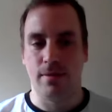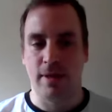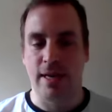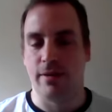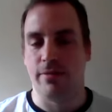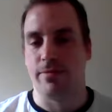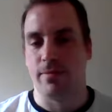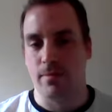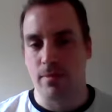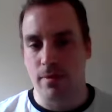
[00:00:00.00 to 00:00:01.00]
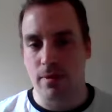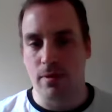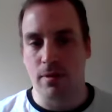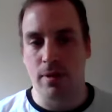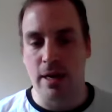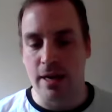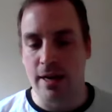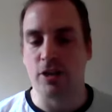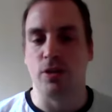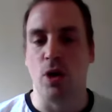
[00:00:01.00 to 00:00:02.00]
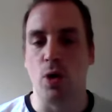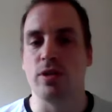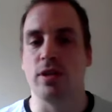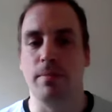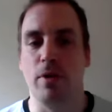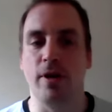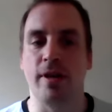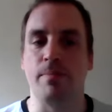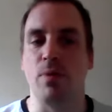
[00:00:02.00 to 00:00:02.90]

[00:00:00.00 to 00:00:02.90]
kind of international coaching community.